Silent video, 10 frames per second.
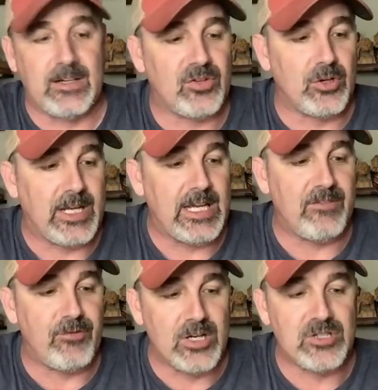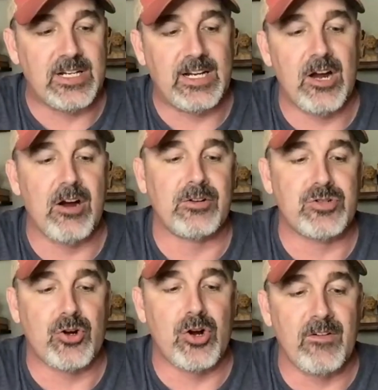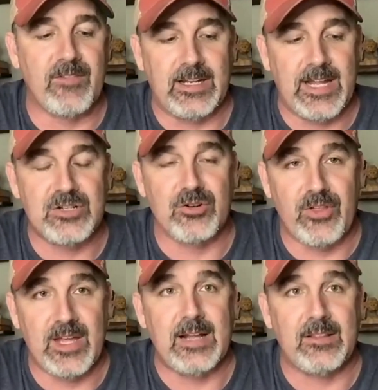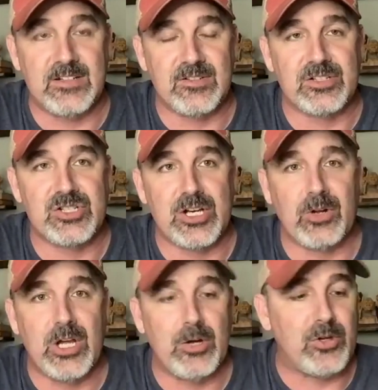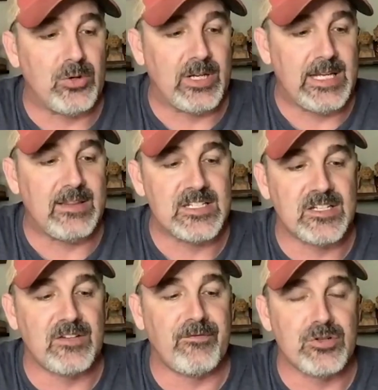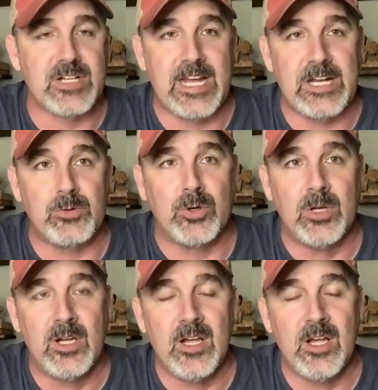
So again, if you're interested in caricature carving and that's your thing, this is the show to go to. And again, this is the first annual.